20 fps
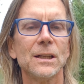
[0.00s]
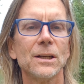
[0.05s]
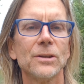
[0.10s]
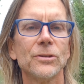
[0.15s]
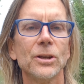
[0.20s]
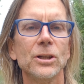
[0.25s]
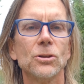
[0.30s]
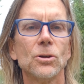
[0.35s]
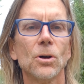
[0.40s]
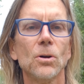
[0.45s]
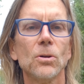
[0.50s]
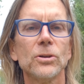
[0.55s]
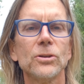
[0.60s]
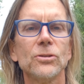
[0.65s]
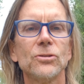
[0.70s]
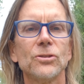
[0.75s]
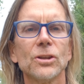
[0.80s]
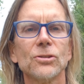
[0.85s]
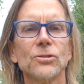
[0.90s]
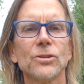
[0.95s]
then gold
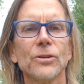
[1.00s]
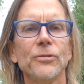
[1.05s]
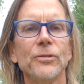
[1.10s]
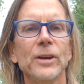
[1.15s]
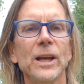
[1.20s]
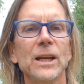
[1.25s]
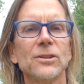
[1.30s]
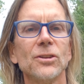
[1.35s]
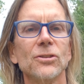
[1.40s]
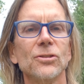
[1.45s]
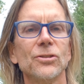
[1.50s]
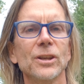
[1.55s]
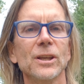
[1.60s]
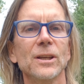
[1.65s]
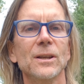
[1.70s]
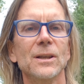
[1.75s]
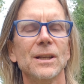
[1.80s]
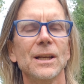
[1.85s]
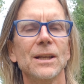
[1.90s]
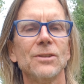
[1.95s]
is just a
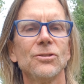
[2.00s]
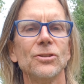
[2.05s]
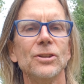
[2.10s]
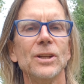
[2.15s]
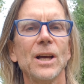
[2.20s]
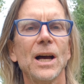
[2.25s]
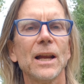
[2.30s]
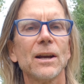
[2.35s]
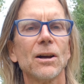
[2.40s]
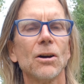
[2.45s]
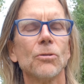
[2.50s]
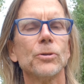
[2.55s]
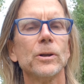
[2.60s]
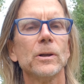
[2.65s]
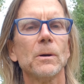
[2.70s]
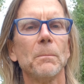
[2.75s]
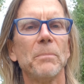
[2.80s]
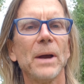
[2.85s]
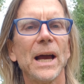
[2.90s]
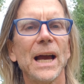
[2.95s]
fantasy. It's not a
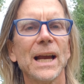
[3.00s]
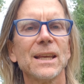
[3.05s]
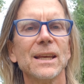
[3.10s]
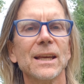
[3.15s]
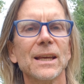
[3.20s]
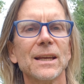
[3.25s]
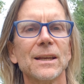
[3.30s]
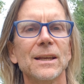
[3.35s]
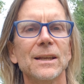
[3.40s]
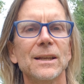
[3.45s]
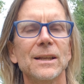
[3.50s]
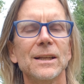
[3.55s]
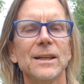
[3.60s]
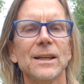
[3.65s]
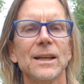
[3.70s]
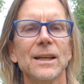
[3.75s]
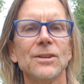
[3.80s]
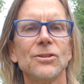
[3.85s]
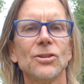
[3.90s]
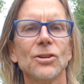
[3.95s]
real backing.
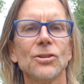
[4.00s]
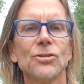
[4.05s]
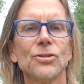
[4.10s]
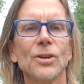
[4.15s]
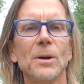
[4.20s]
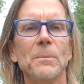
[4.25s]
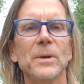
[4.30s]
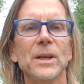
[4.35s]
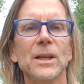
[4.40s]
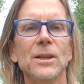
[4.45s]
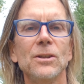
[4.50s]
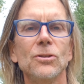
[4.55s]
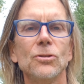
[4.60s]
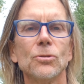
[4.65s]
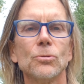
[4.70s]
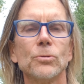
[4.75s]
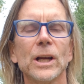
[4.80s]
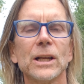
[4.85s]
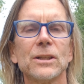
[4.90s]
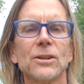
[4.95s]
It's just some
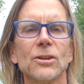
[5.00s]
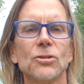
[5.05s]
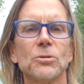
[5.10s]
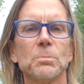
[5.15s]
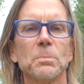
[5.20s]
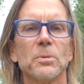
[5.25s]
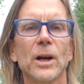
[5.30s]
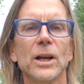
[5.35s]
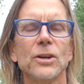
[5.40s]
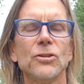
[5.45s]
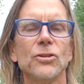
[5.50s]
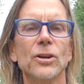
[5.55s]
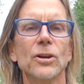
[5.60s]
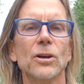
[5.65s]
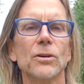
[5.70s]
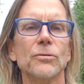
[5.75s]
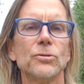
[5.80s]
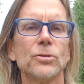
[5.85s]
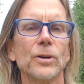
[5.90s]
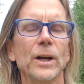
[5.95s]
indirect expression
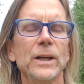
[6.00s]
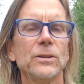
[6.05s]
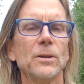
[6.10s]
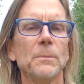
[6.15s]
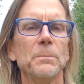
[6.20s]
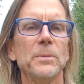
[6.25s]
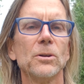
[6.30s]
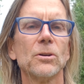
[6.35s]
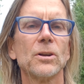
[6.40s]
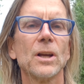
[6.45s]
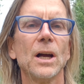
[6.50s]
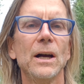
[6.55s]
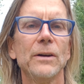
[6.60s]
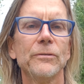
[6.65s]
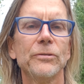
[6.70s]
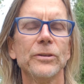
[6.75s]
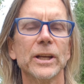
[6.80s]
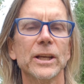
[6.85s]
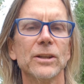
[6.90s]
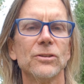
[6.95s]
of trying to build
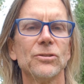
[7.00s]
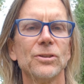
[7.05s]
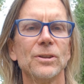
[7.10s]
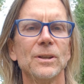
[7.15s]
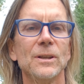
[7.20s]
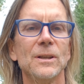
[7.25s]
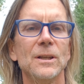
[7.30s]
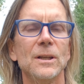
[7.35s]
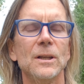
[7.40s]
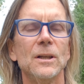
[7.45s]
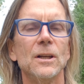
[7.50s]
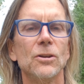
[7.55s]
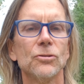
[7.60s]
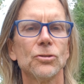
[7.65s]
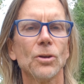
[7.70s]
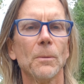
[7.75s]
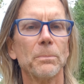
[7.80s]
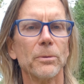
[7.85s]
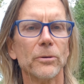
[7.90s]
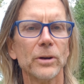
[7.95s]
confidence.
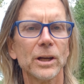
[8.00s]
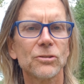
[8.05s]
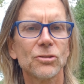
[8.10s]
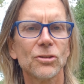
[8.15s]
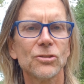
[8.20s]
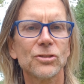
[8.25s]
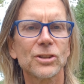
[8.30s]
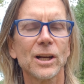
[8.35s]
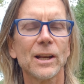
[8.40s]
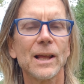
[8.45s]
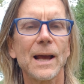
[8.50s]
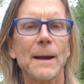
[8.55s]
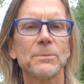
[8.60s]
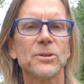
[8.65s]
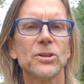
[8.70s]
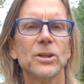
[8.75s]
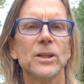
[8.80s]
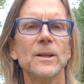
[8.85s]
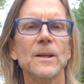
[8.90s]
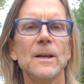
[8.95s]
So BRICS is
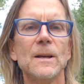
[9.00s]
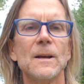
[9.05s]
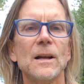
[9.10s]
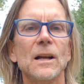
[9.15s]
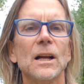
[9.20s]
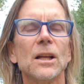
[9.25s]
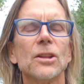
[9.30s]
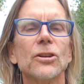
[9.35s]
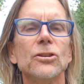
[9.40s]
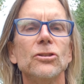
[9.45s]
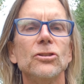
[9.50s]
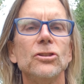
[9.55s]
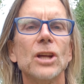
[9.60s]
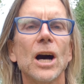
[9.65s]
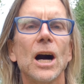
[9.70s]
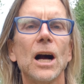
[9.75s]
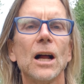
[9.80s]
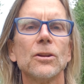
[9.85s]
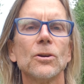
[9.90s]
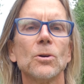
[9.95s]
collapsing, the
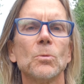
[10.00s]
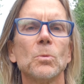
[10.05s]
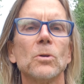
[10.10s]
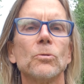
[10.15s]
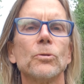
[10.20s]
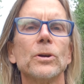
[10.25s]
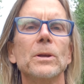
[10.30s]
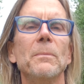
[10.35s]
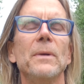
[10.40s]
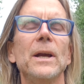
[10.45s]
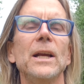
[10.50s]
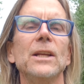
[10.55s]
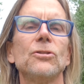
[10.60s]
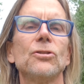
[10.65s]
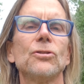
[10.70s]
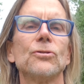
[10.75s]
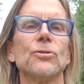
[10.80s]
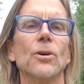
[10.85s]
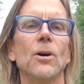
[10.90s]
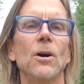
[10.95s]
dollar will remain
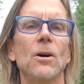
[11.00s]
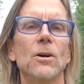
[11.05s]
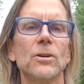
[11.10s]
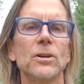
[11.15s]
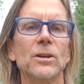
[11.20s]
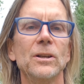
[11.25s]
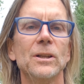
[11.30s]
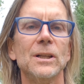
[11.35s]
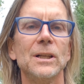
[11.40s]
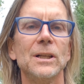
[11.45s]
strong,